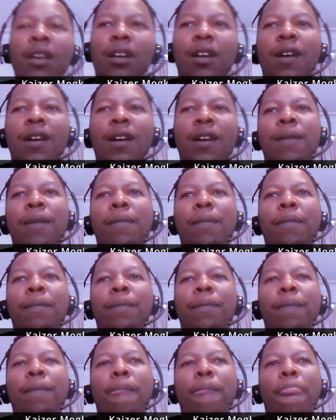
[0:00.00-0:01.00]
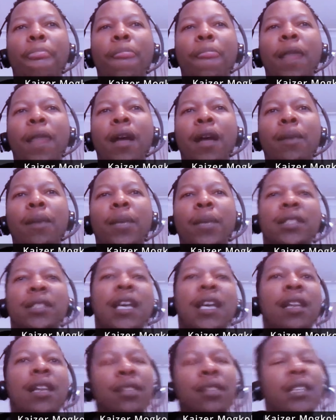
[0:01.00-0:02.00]
the
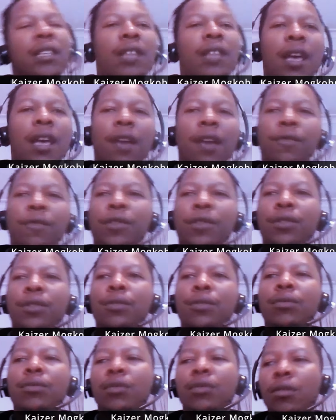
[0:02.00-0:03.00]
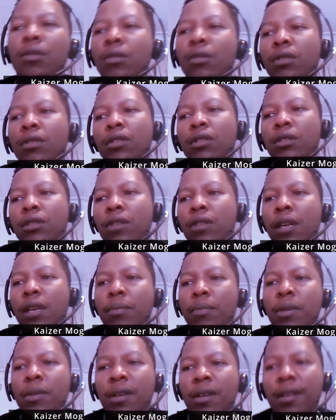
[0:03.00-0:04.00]
talent that they have with you. So try to
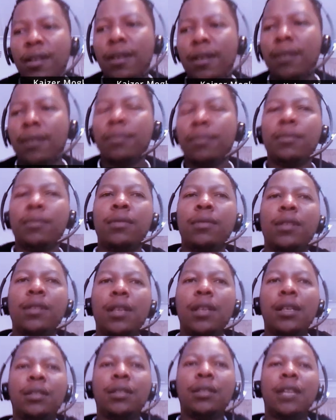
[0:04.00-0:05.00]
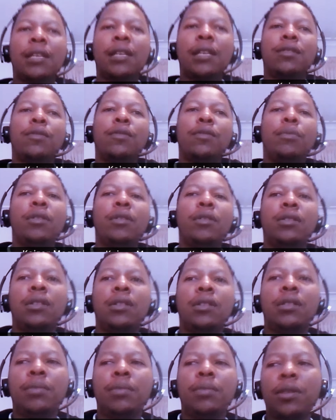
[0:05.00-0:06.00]
be as nice of a person
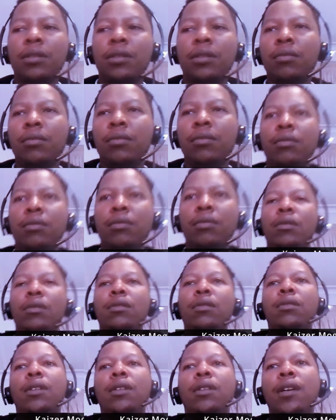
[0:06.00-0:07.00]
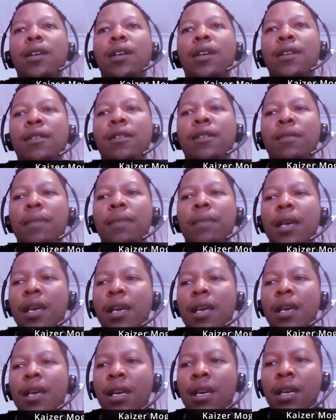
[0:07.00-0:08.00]
as possible.
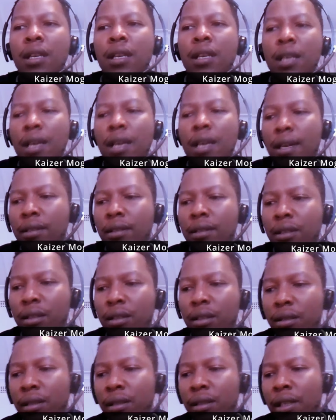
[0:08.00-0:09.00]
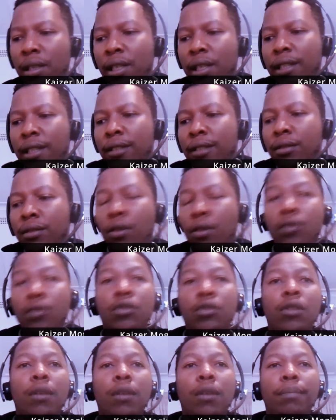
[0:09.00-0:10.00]
And yeah, just don't
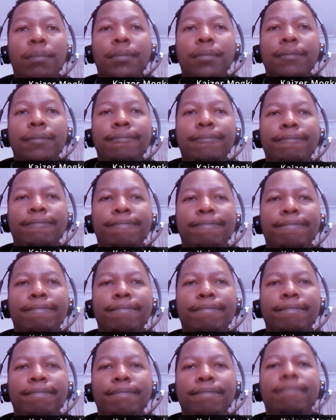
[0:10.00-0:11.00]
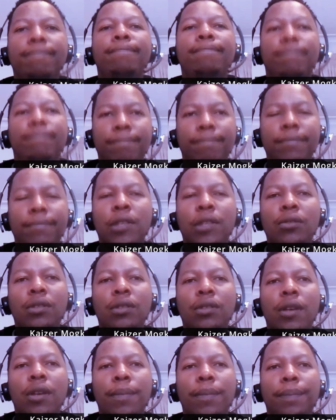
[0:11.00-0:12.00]
stop. Don't
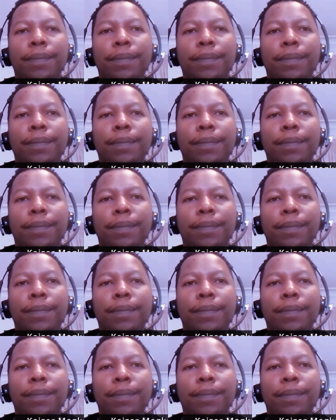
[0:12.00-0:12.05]
stop.